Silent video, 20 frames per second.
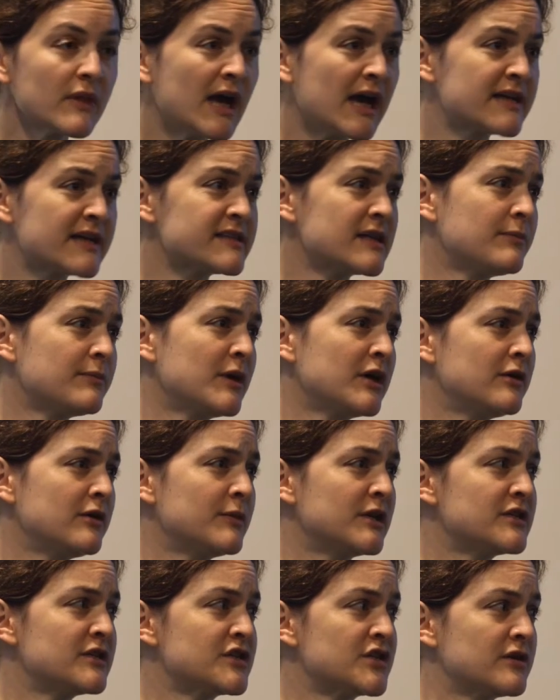As Anne-Marie
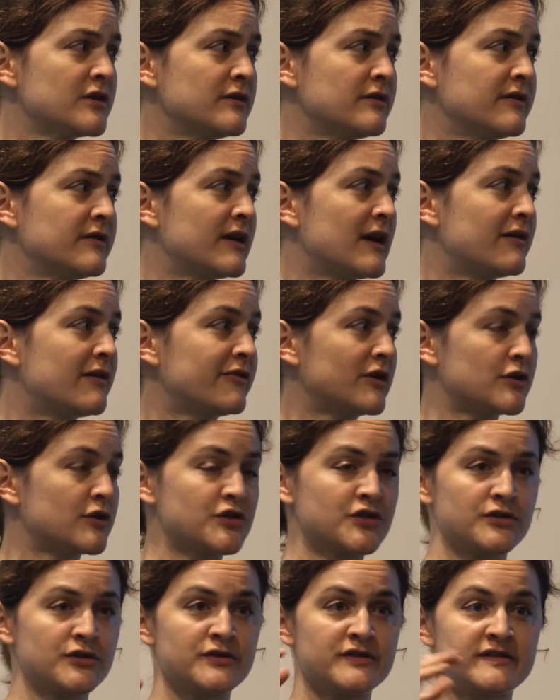mentioned, there are
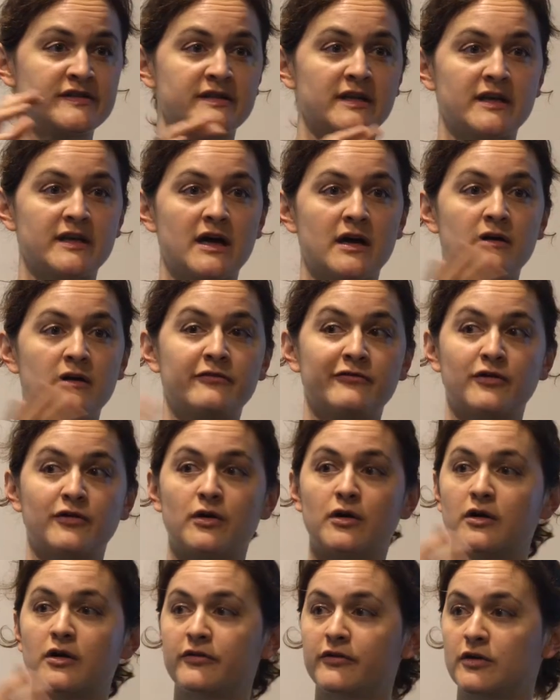versions that are
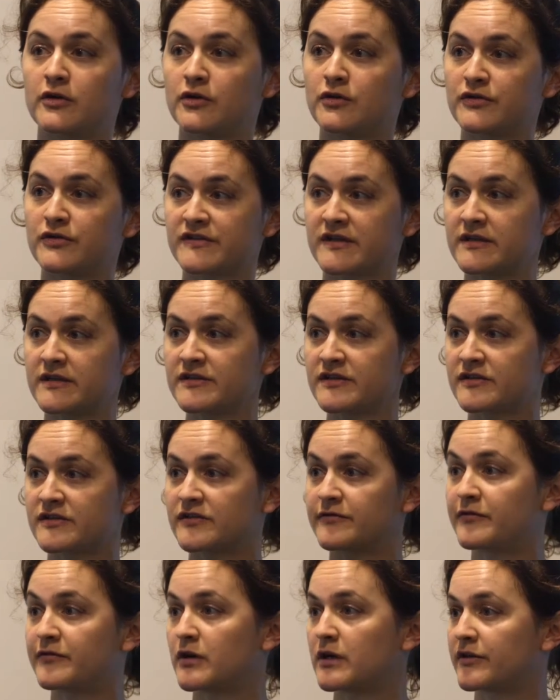for other
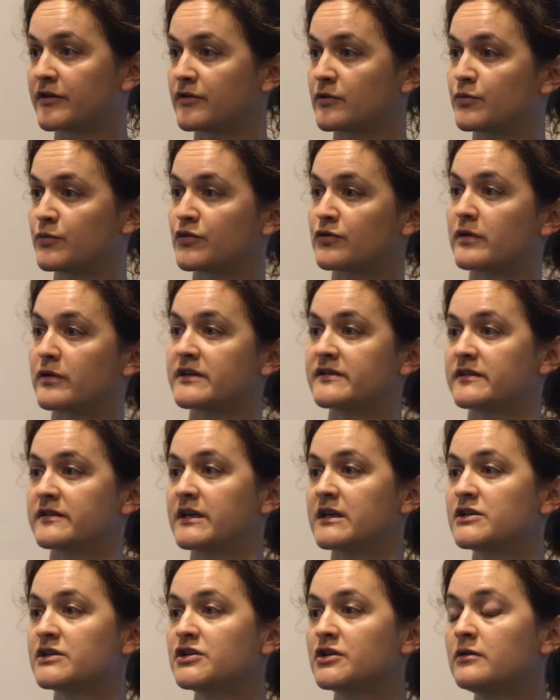uses, for example
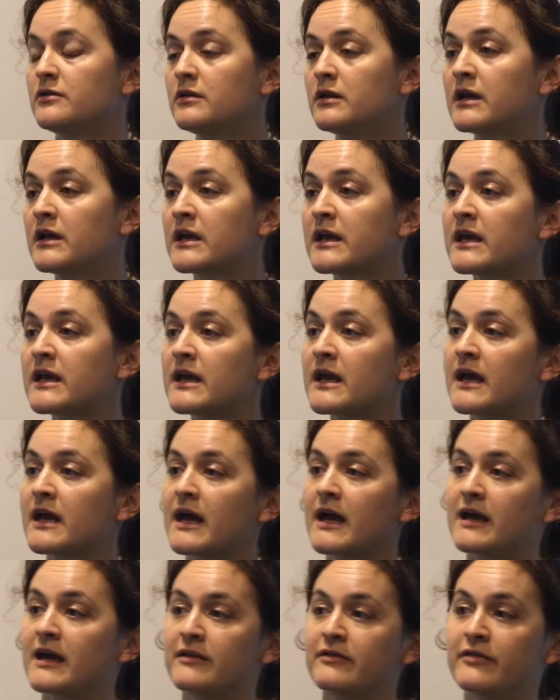residential,
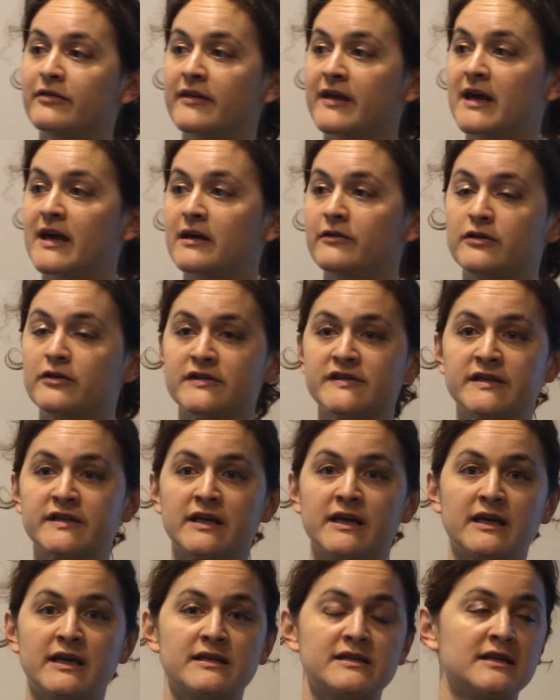and there the
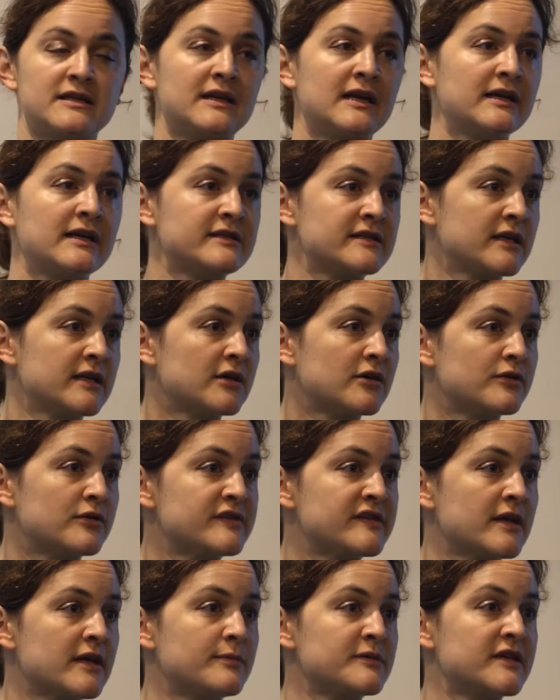circadian lighting
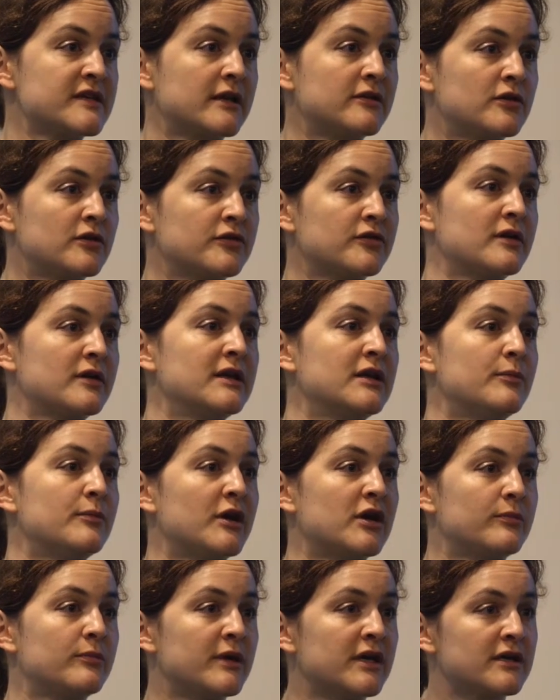concepts are not only
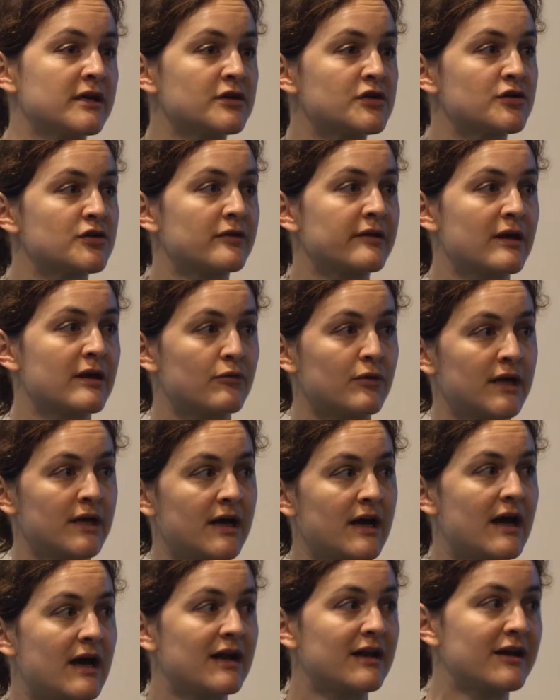about making sure that we
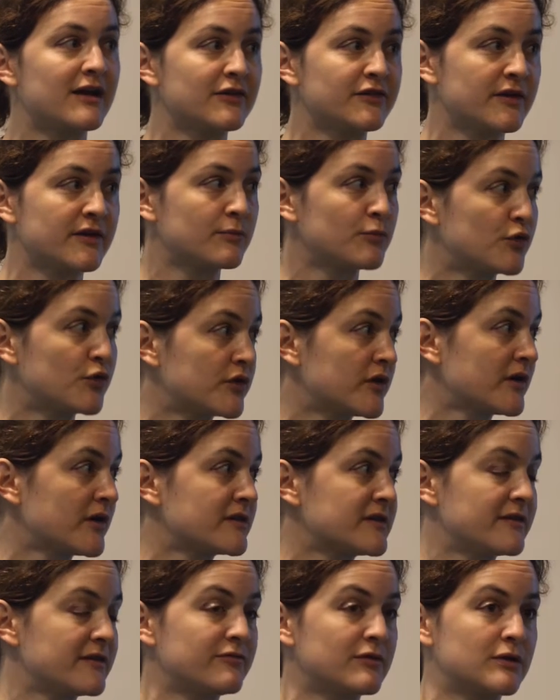are alert and
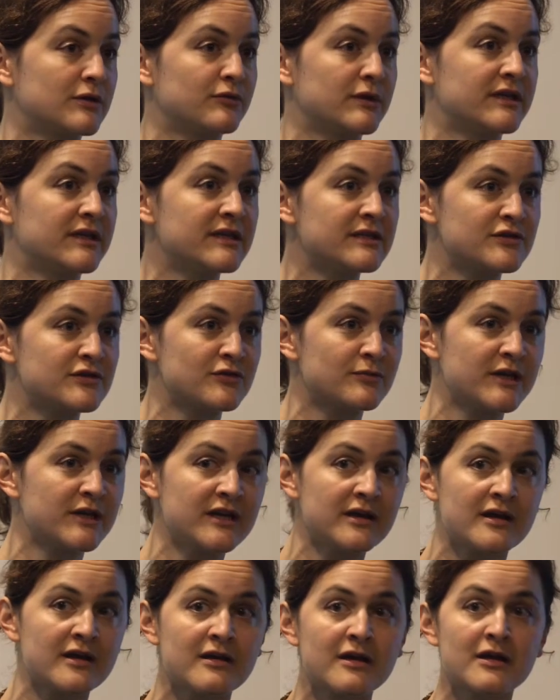productive when we need to
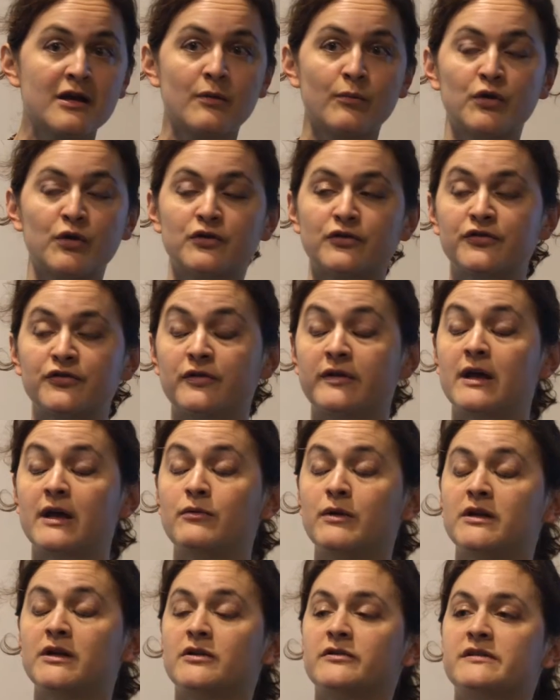be, but also that
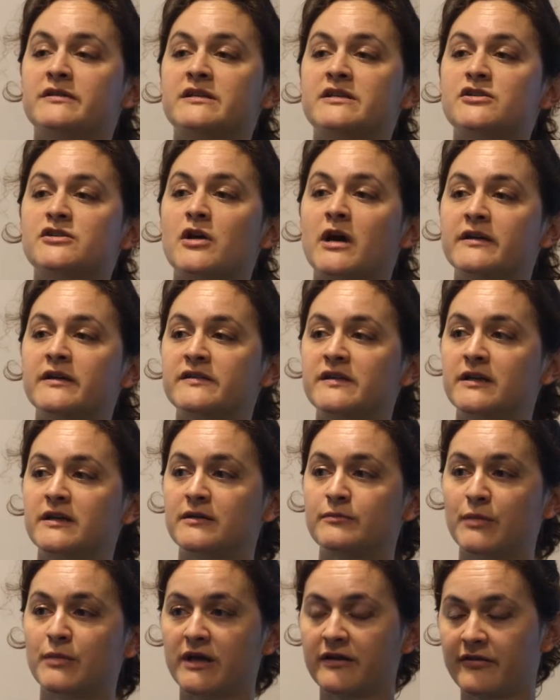we're not distracted
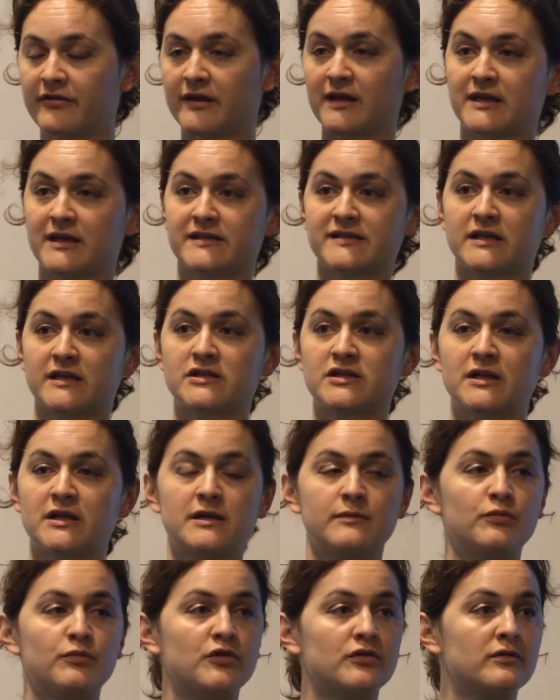by
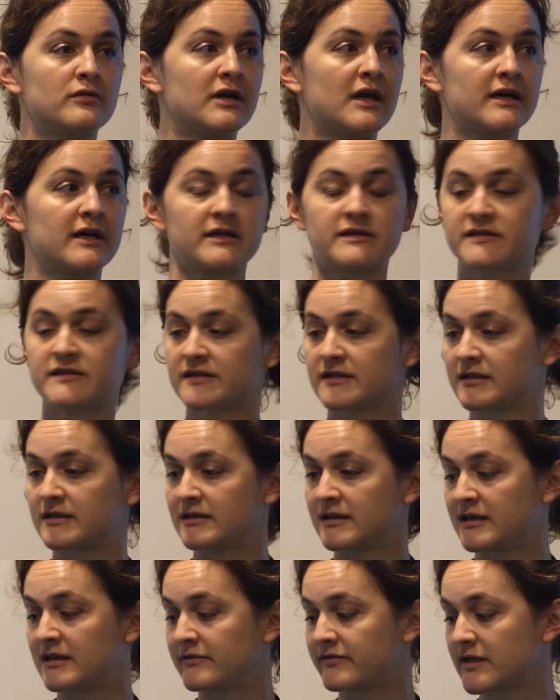essentially blue lights in
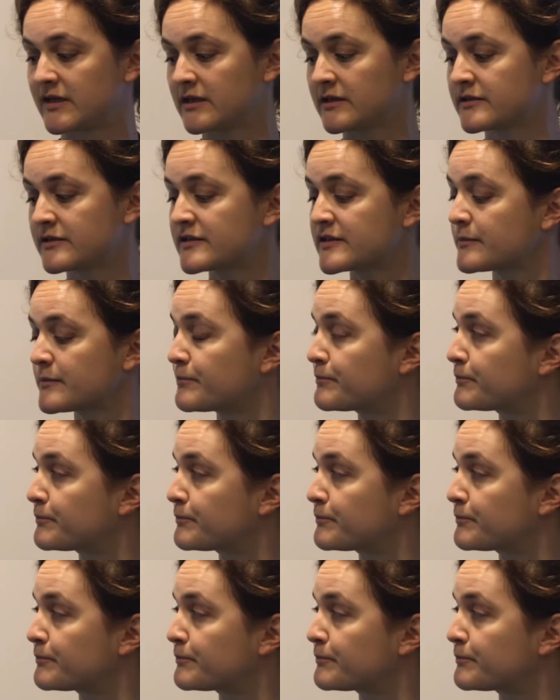the evenings.